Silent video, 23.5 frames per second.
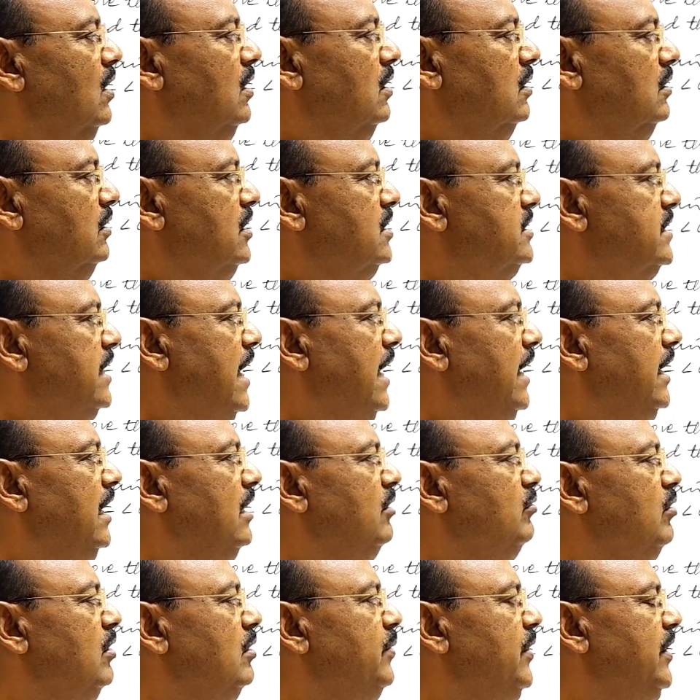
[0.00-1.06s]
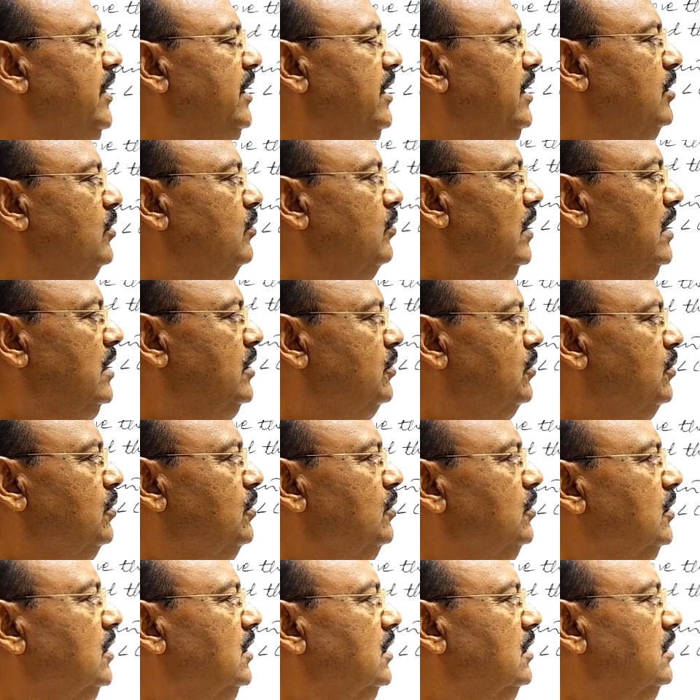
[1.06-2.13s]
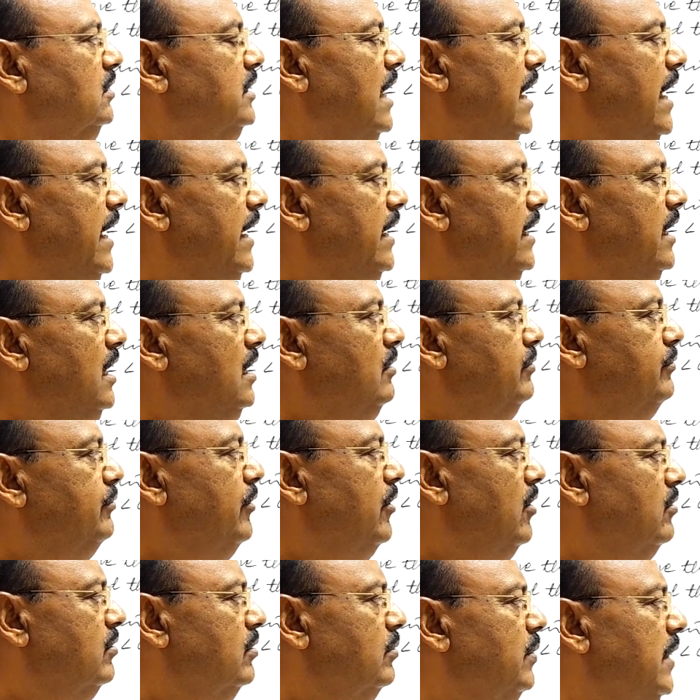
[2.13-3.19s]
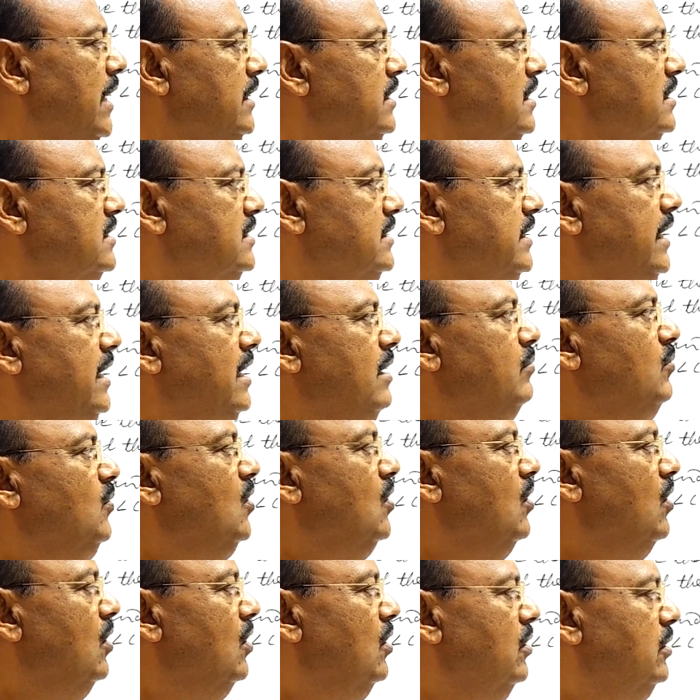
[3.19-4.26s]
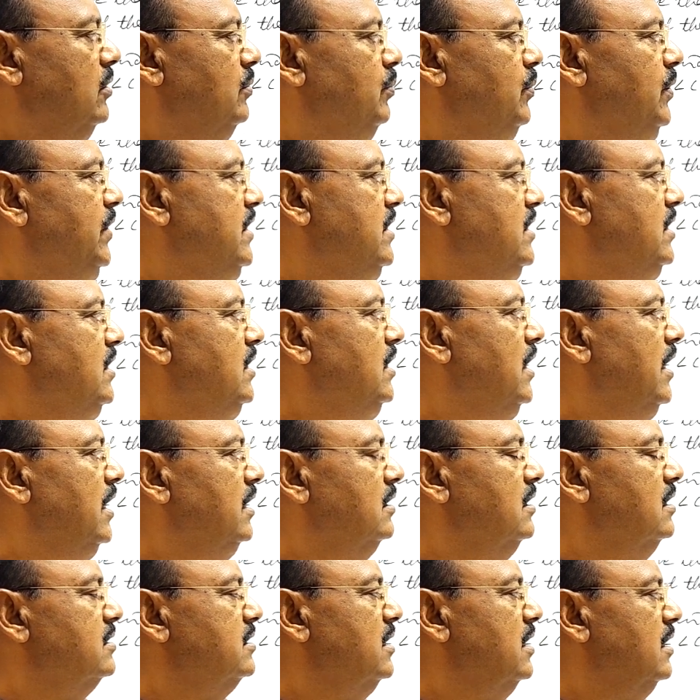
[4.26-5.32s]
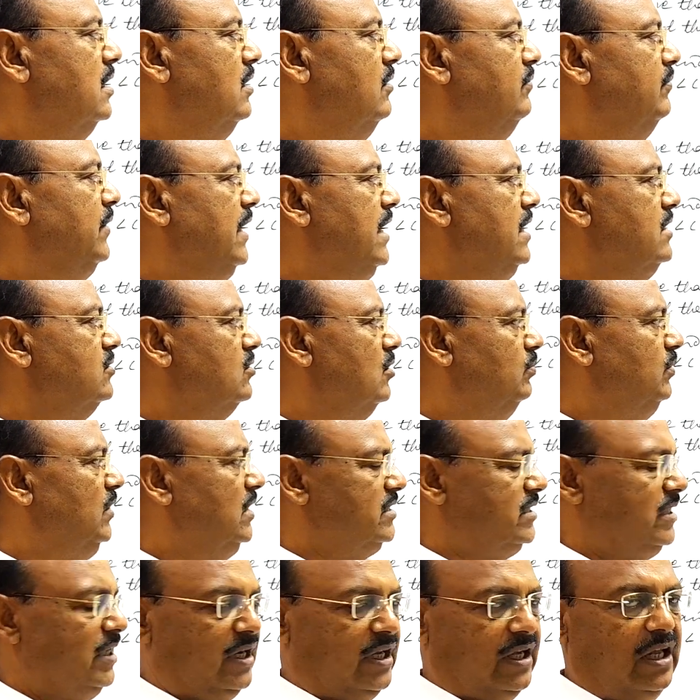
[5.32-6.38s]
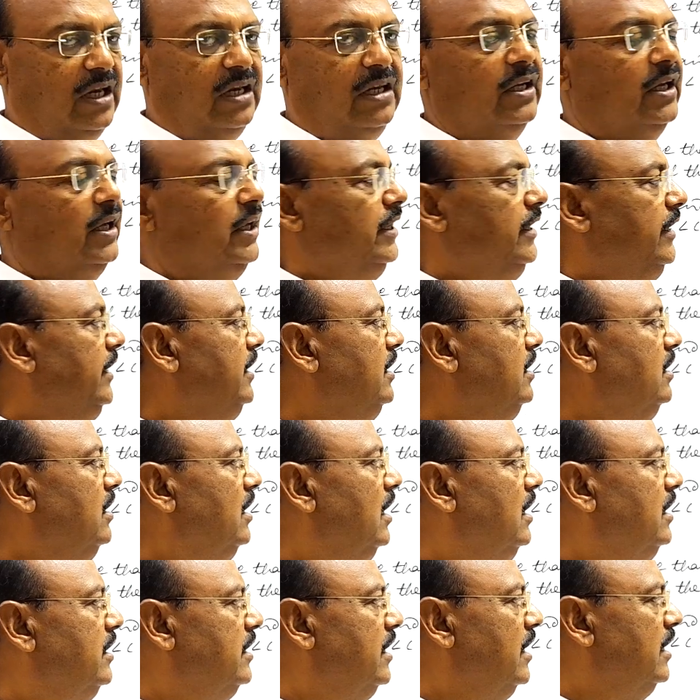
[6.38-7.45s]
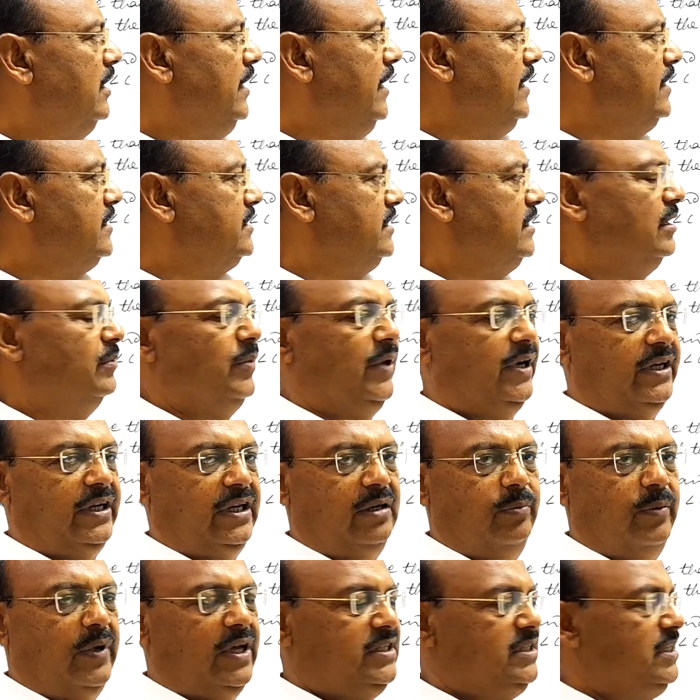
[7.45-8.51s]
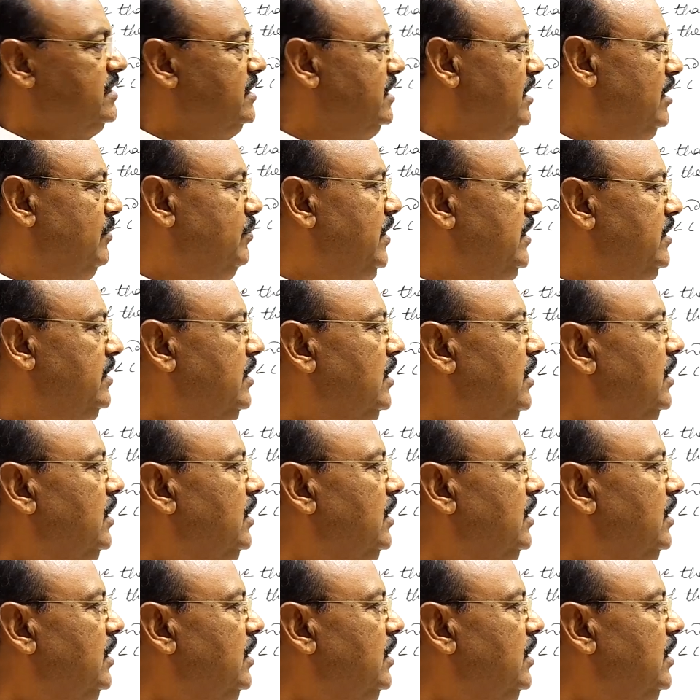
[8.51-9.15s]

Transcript: This angle will be equal to the angle formed by the same chord BD at the circumference of the circle in alternate segment, in major segment.